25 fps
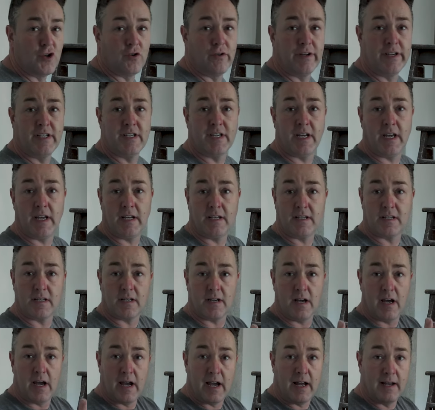joint
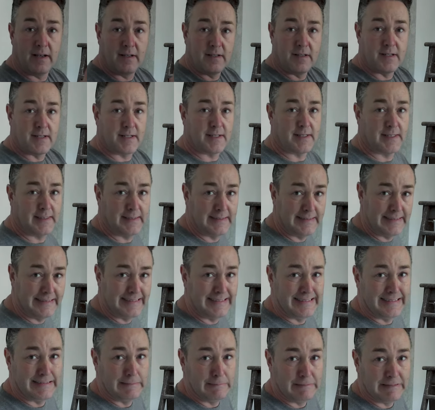it and,
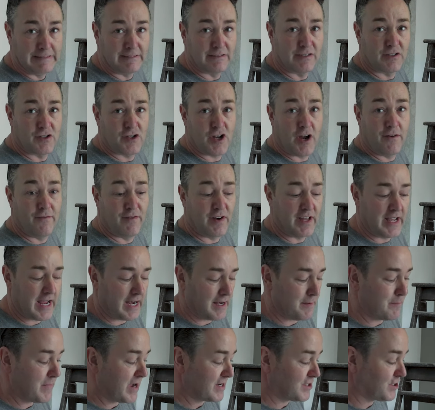well, hopefully
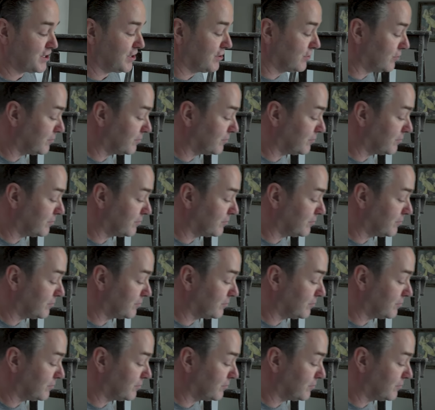get it matching